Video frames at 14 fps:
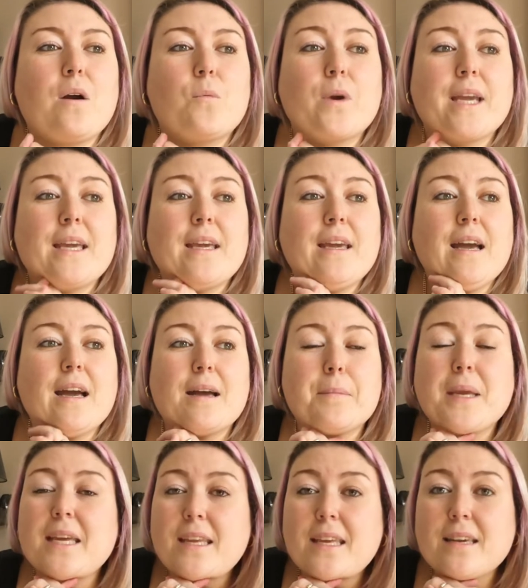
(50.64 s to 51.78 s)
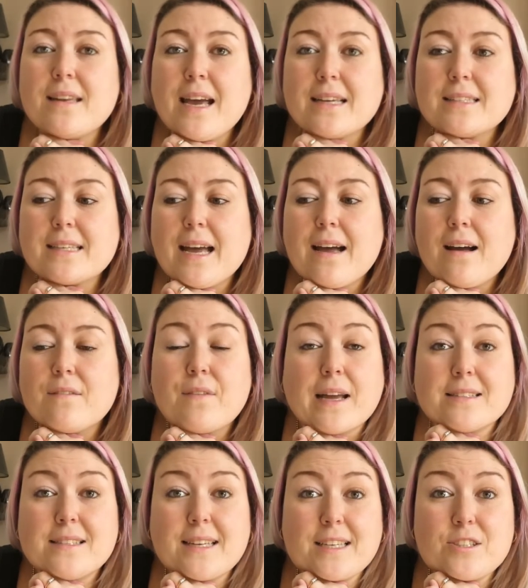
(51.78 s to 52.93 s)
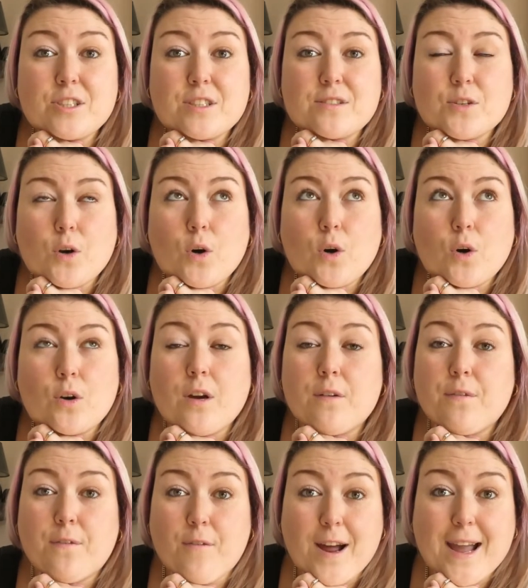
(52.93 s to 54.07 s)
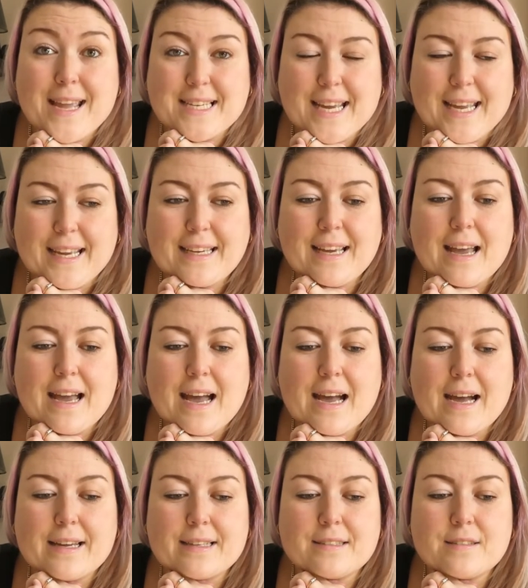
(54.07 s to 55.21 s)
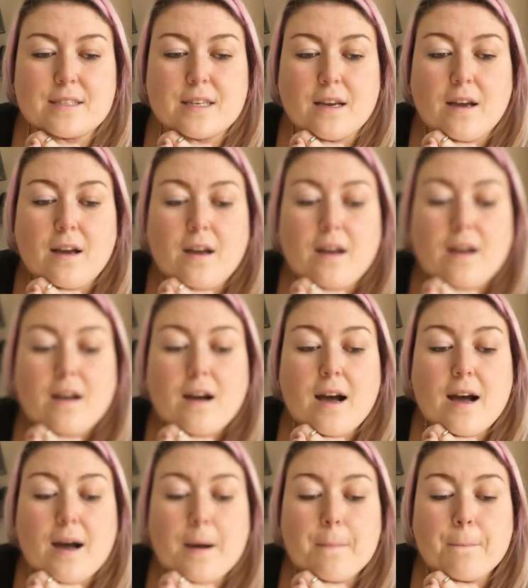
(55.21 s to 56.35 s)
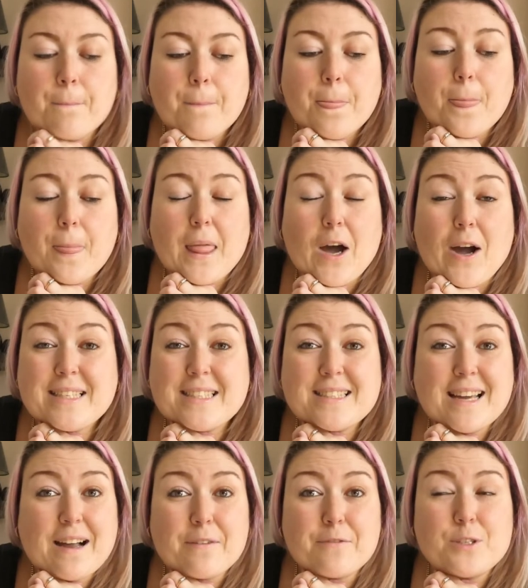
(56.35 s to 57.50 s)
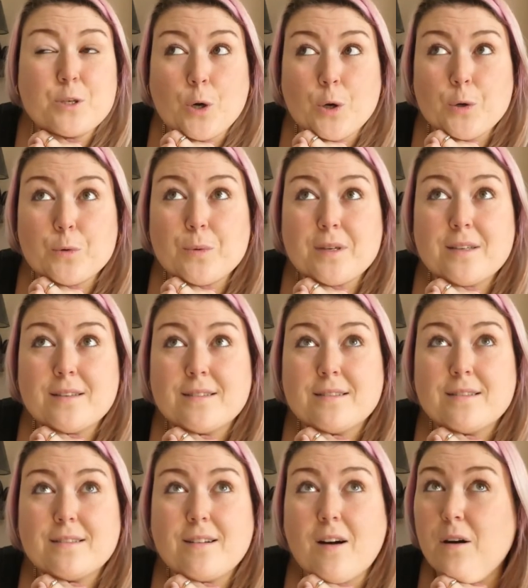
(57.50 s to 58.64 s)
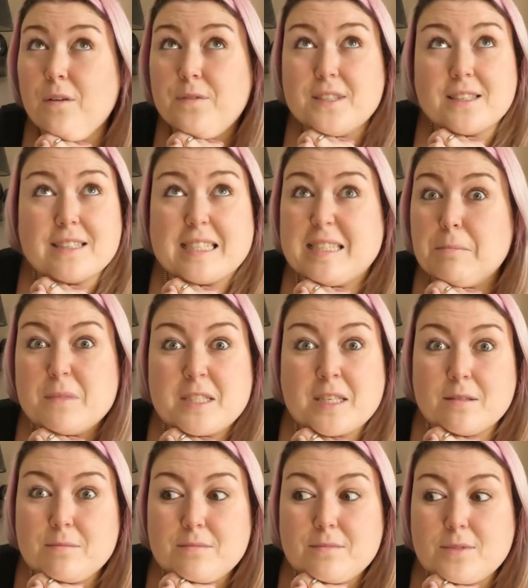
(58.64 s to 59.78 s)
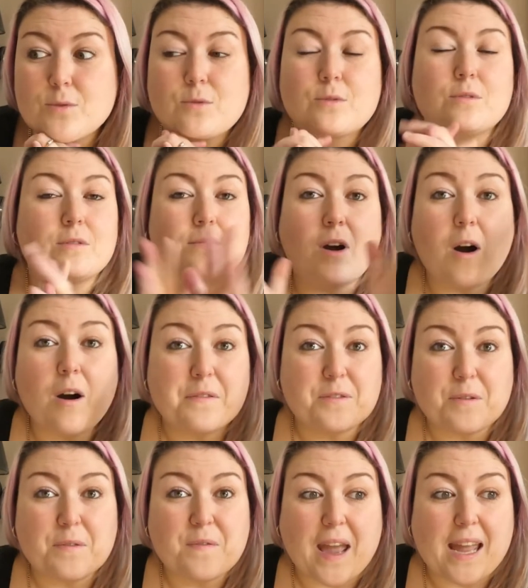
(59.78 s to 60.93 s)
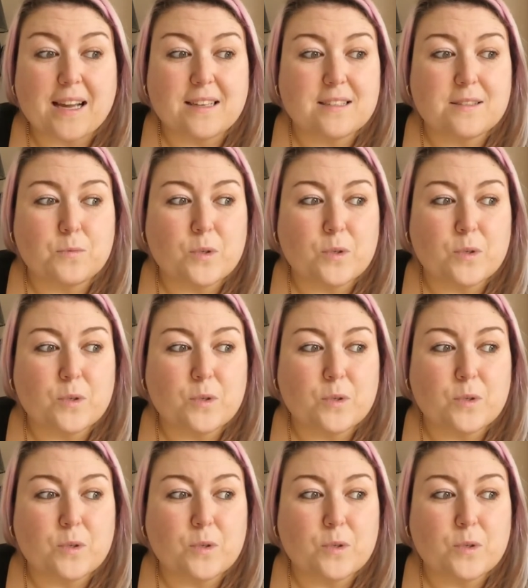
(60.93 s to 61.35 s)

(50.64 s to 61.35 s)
me and Ian had our vaccinations on Friday, and I didn't have no after symptoms or after effects.